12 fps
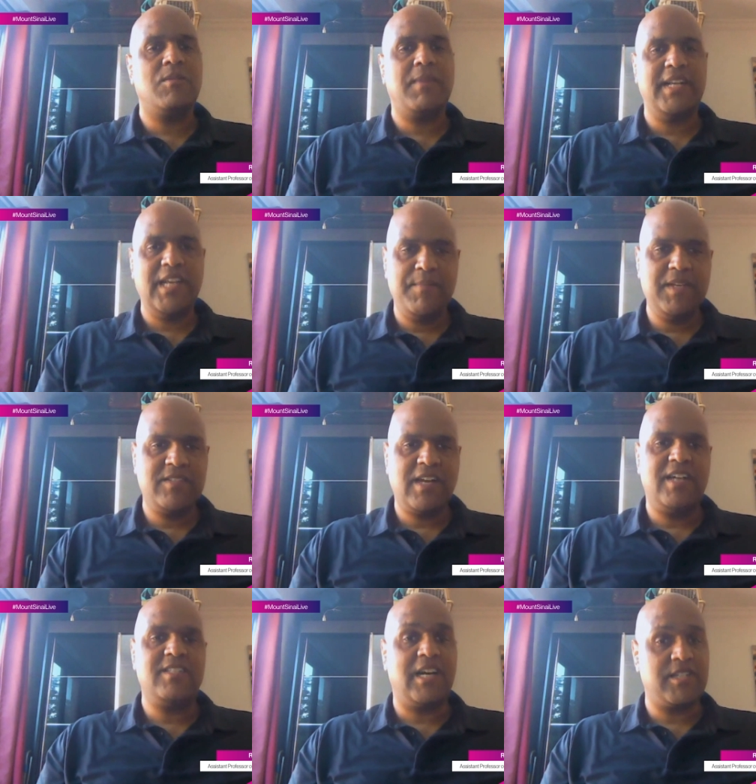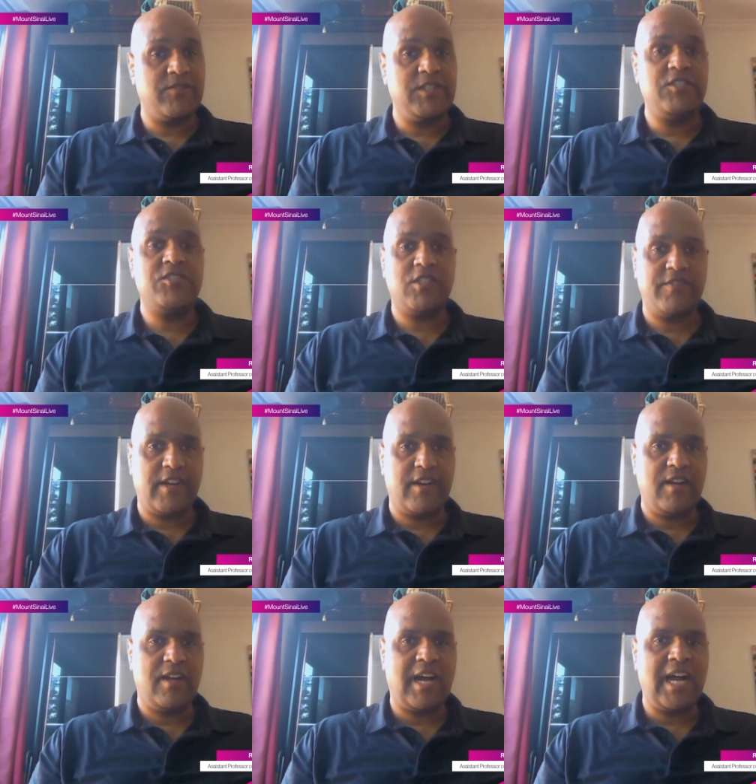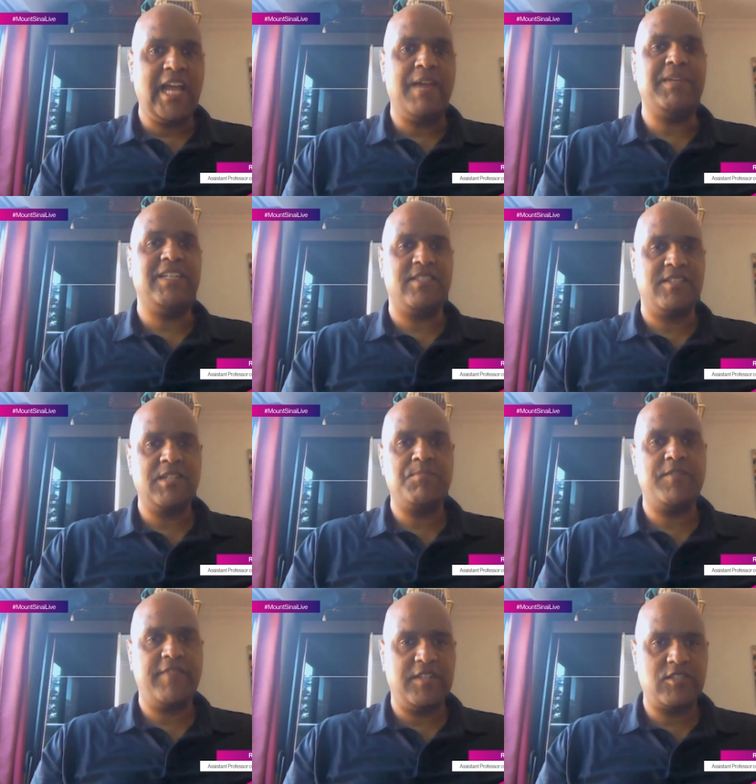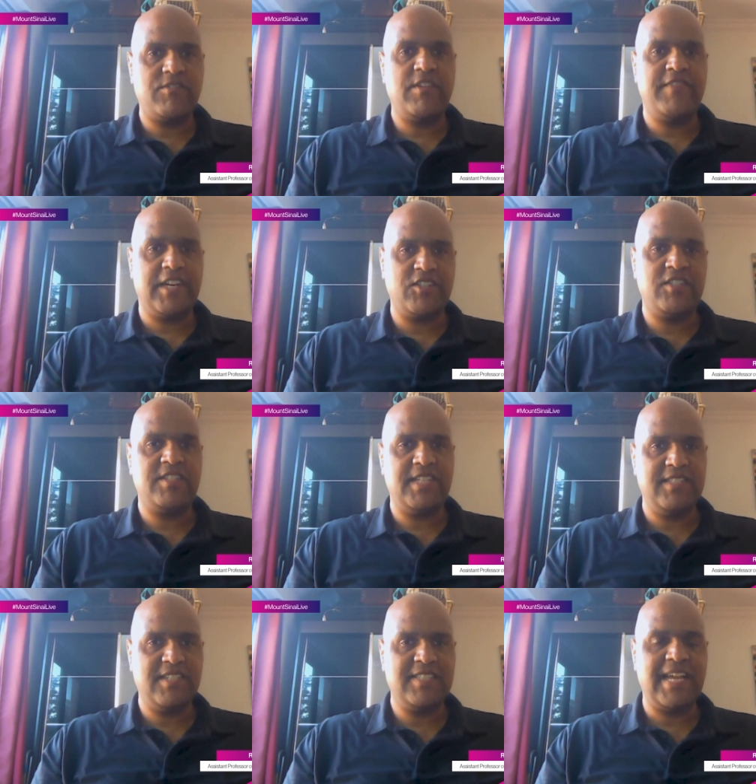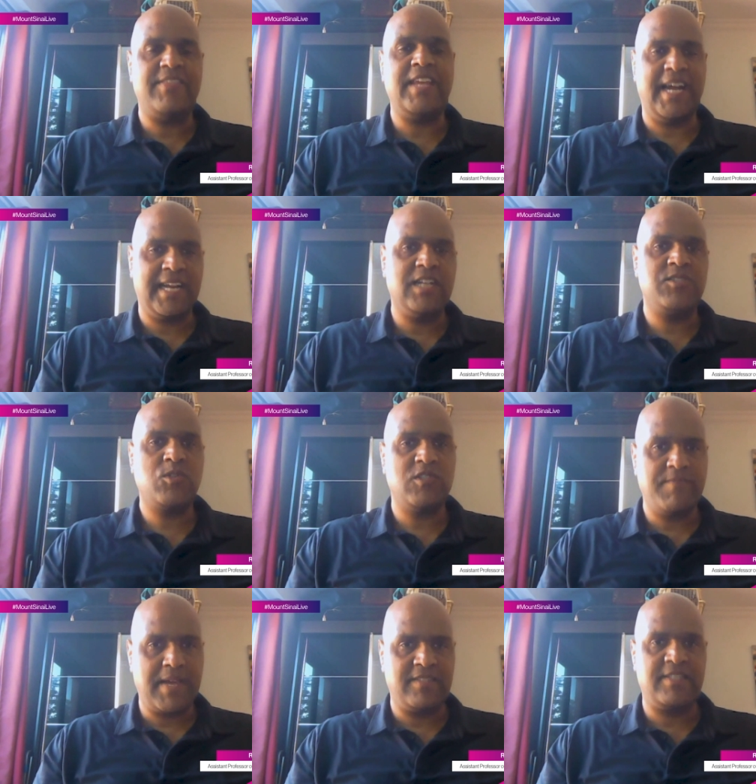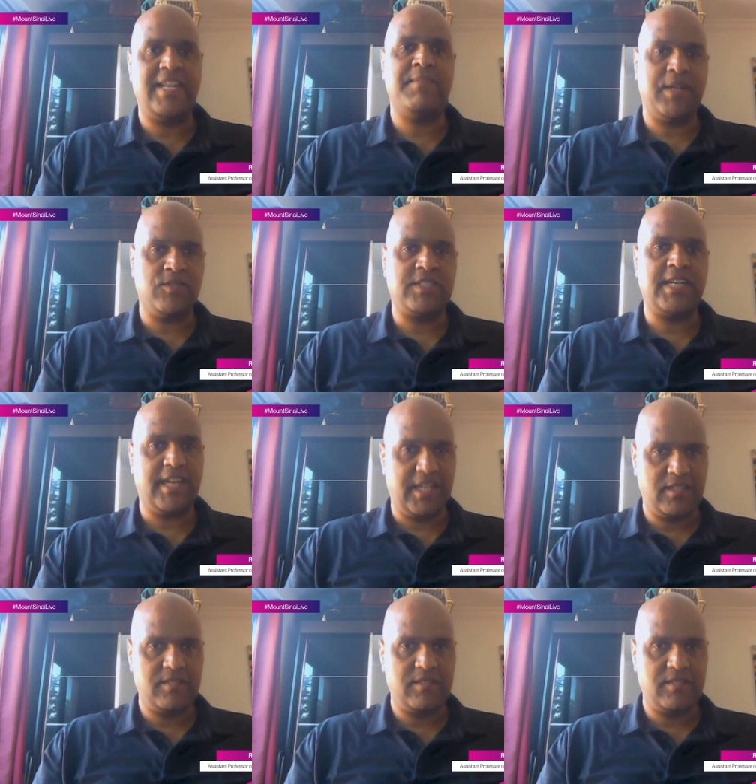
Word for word: So my name is uh, Dr. Richard Silvera. I am an assistant professor of infectious diseases at the Icahn School of Medicine at Mount Sinai.